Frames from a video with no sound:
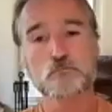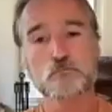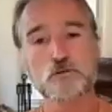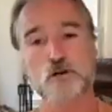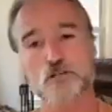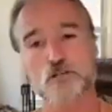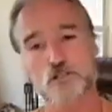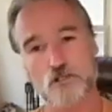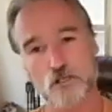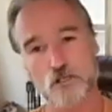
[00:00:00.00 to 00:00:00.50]

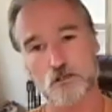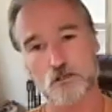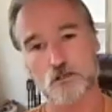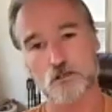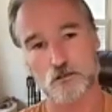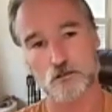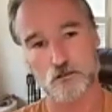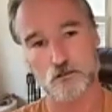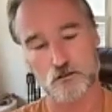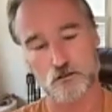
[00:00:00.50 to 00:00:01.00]
push a
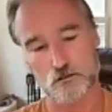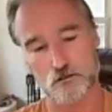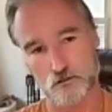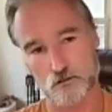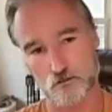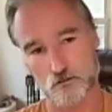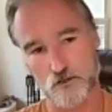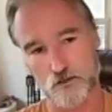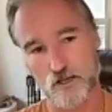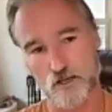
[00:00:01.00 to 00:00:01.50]
little
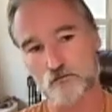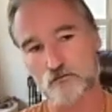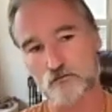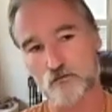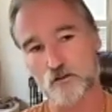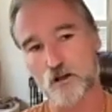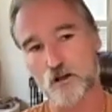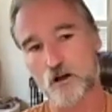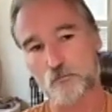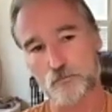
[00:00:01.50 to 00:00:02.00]
the
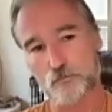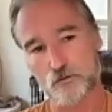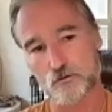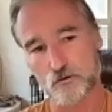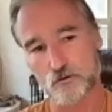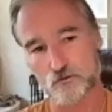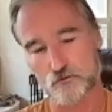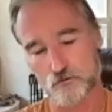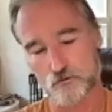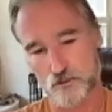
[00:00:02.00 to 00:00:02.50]
envelope,
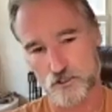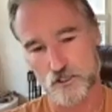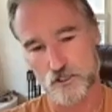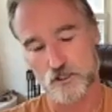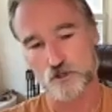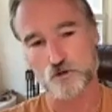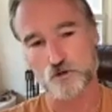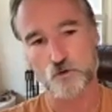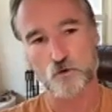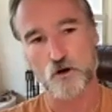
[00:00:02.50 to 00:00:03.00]
which
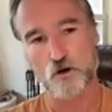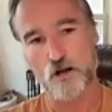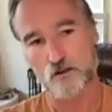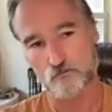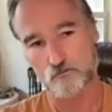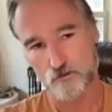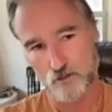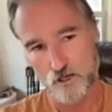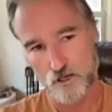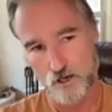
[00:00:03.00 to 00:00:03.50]
is your
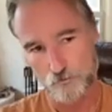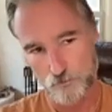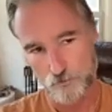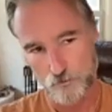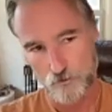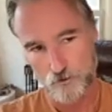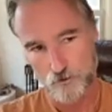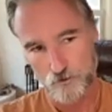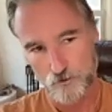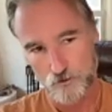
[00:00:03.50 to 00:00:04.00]
envelope
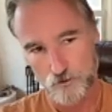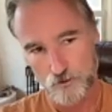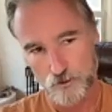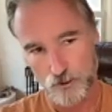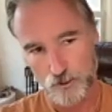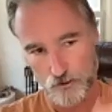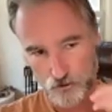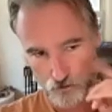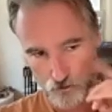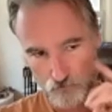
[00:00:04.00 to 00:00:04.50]

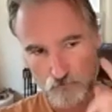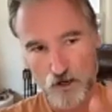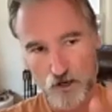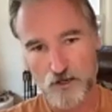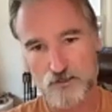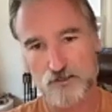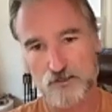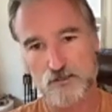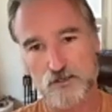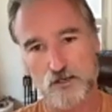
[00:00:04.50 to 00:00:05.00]
and your
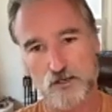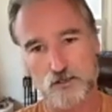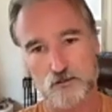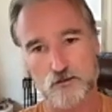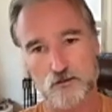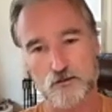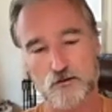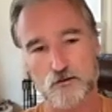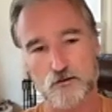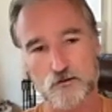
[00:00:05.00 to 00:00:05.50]
mindset
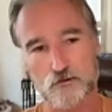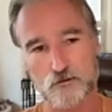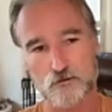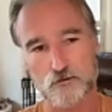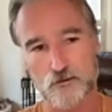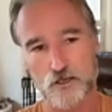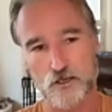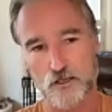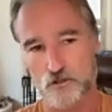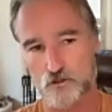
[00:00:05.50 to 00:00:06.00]

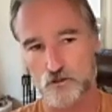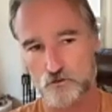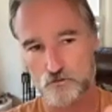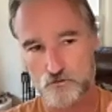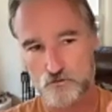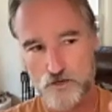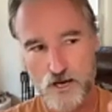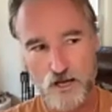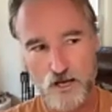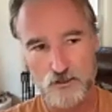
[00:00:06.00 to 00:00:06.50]
and your
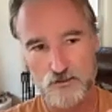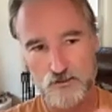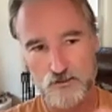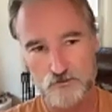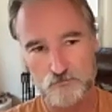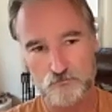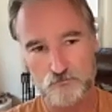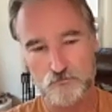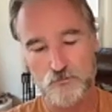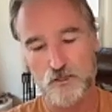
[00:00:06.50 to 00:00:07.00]

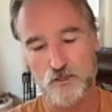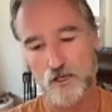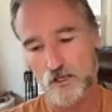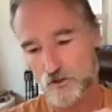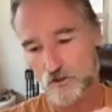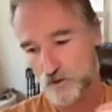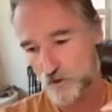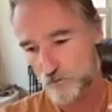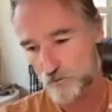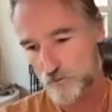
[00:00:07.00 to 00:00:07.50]
realism
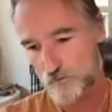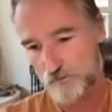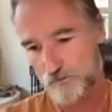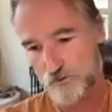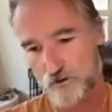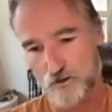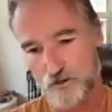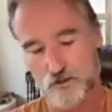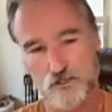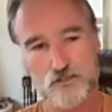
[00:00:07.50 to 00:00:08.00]
and your
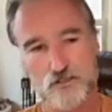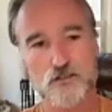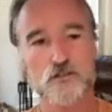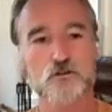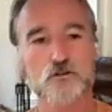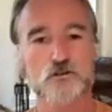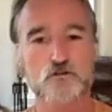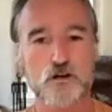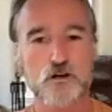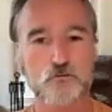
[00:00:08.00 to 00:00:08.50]
preparedness, then
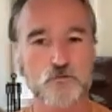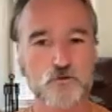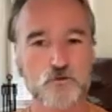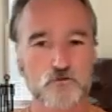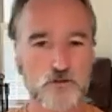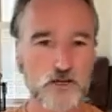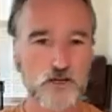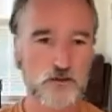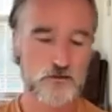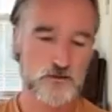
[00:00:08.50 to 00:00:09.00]
you try
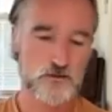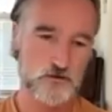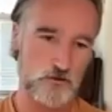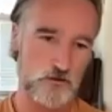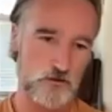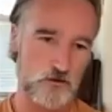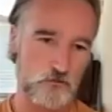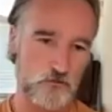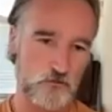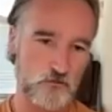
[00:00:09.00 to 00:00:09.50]
MoveNat. That's the
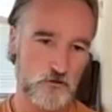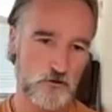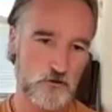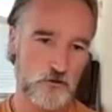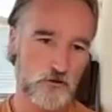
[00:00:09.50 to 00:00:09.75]
name of it,